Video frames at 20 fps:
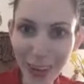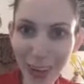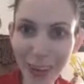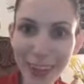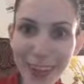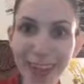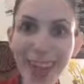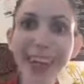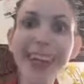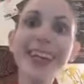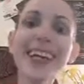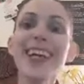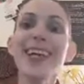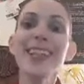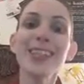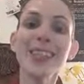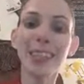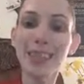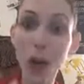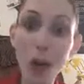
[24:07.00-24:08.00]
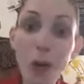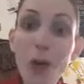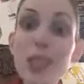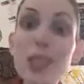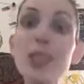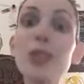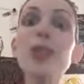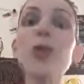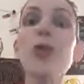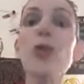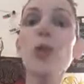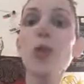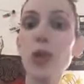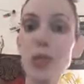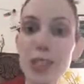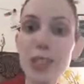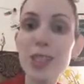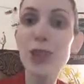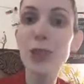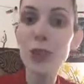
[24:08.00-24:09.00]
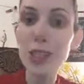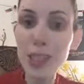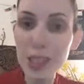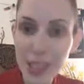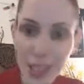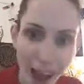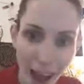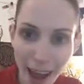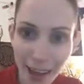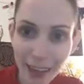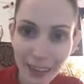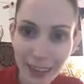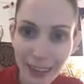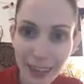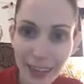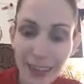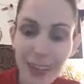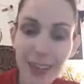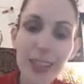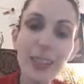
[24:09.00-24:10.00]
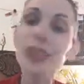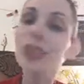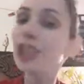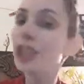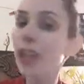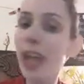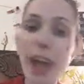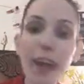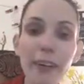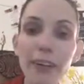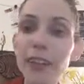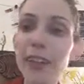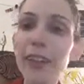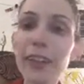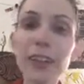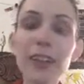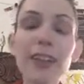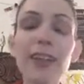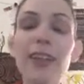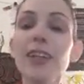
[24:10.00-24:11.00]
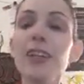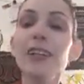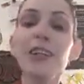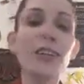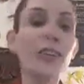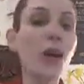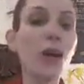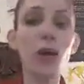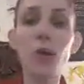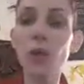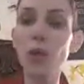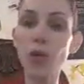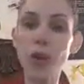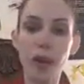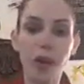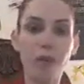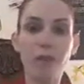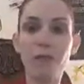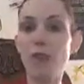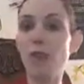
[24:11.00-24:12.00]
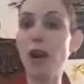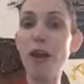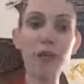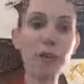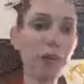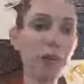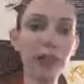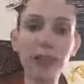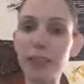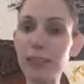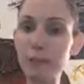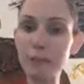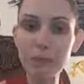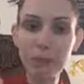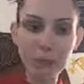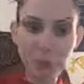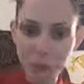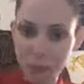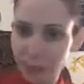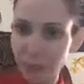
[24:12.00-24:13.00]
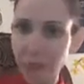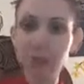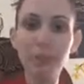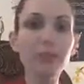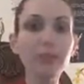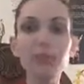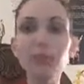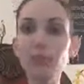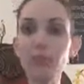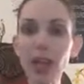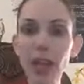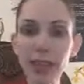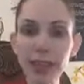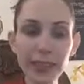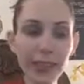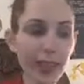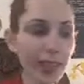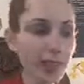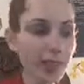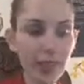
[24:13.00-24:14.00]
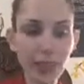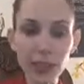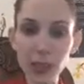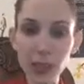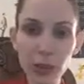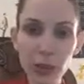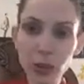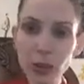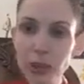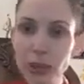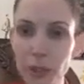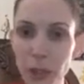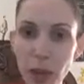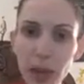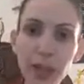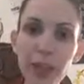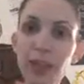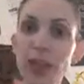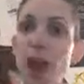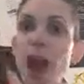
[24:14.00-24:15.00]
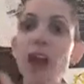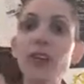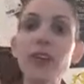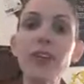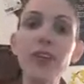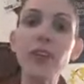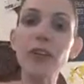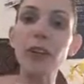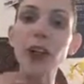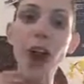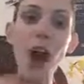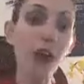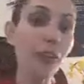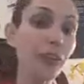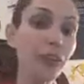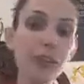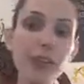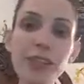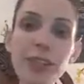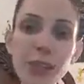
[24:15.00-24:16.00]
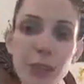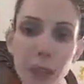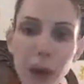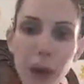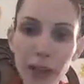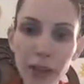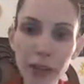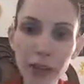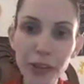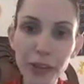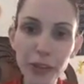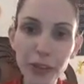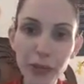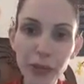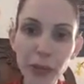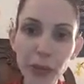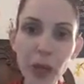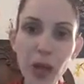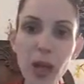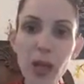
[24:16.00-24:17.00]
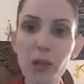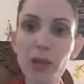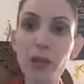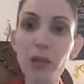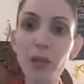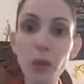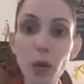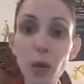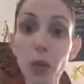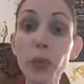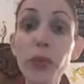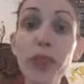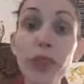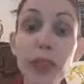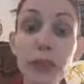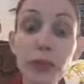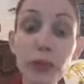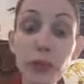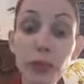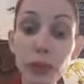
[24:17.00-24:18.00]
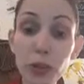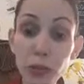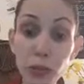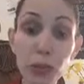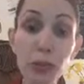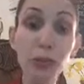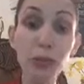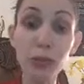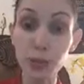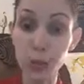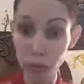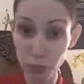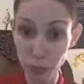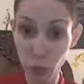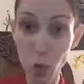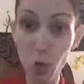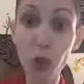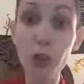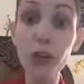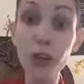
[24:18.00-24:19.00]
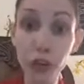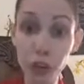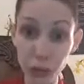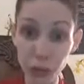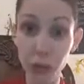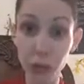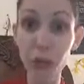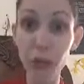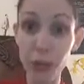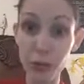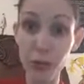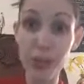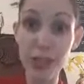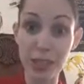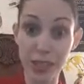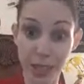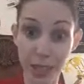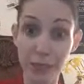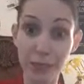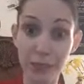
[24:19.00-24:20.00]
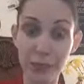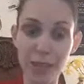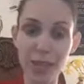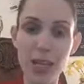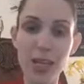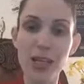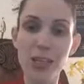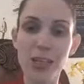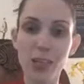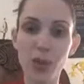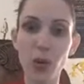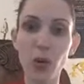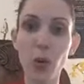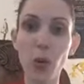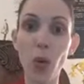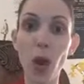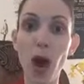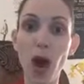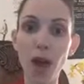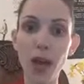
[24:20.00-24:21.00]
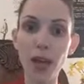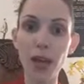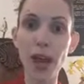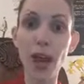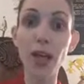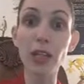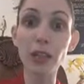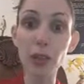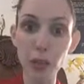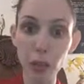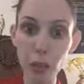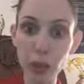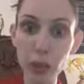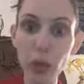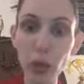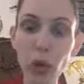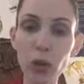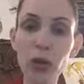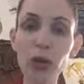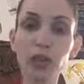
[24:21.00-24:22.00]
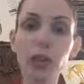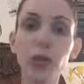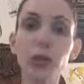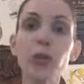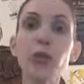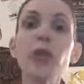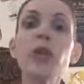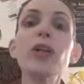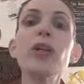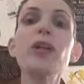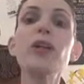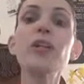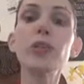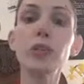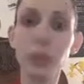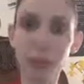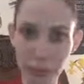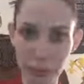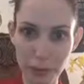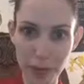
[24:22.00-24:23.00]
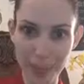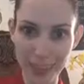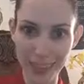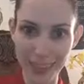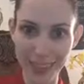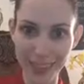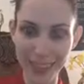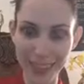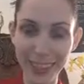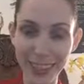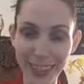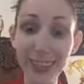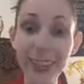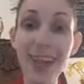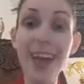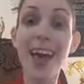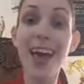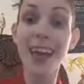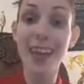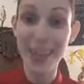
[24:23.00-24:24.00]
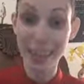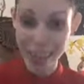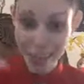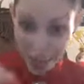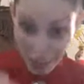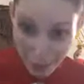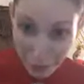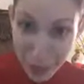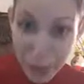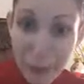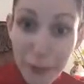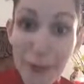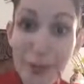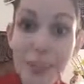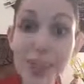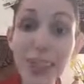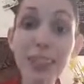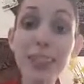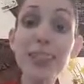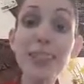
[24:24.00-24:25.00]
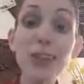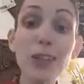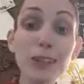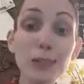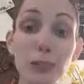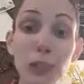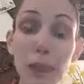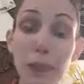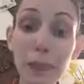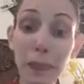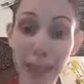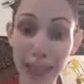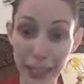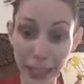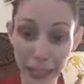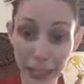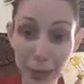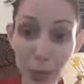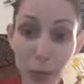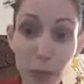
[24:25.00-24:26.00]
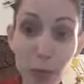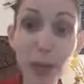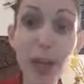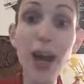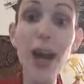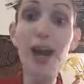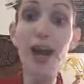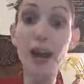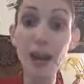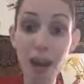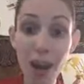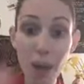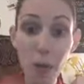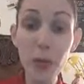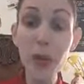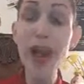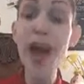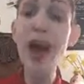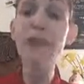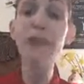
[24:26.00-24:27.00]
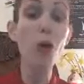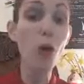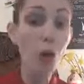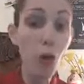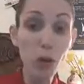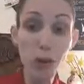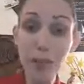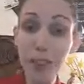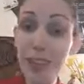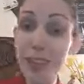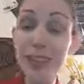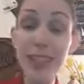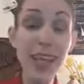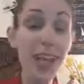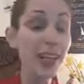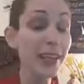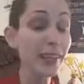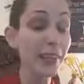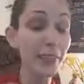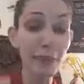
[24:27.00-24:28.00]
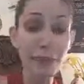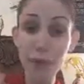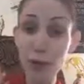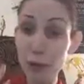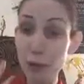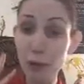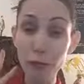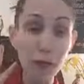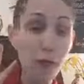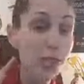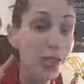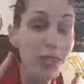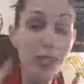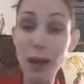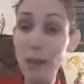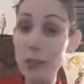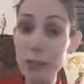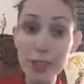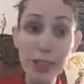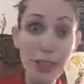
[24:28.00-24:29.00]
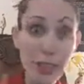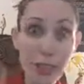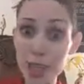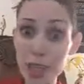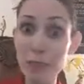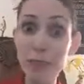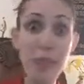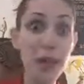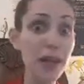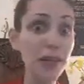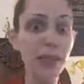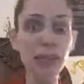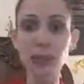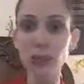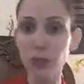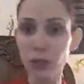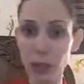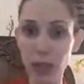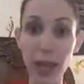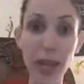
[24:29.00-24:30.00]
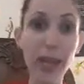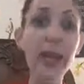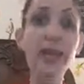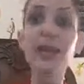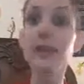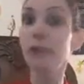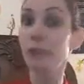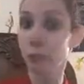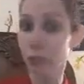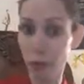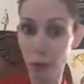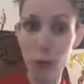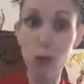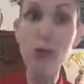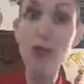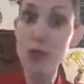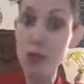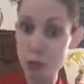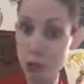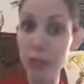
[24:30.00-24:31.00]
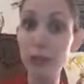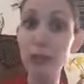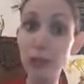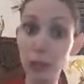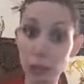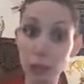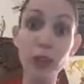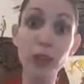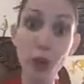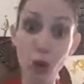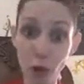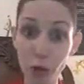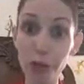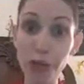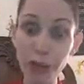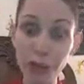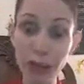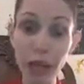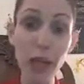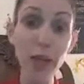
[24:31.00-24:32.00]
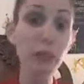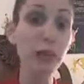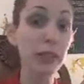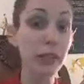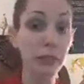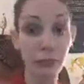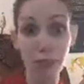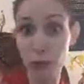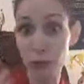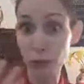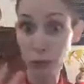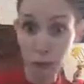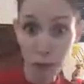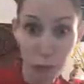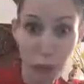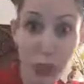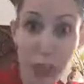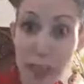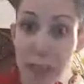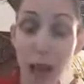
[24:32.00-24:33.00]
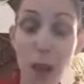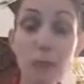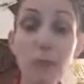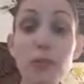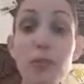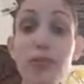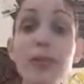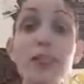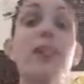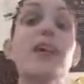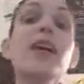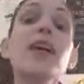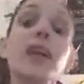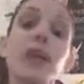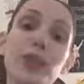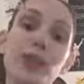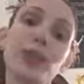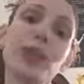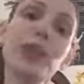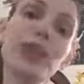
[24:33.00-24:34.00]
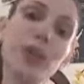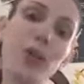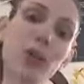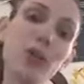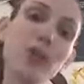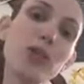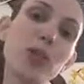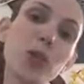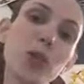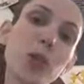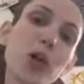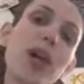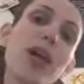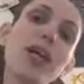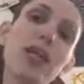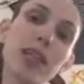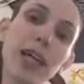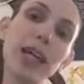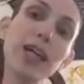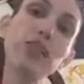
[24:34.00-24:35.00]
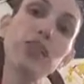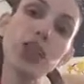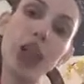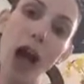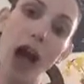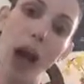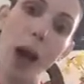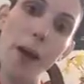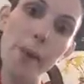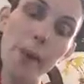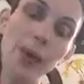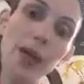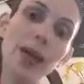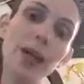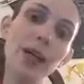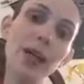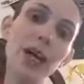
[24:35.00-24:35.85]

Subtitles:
okay? Show us what's your style. Sharing, you know, for everybody. And then you inspire other inspire you. The more we give to the group, the more you will receive. So I do encourage you to be present here. Even if you see this on replay, we have all this day, and if you for some reason didn't make it today, of course try to do it on the day, but if for some reason, you can also catch up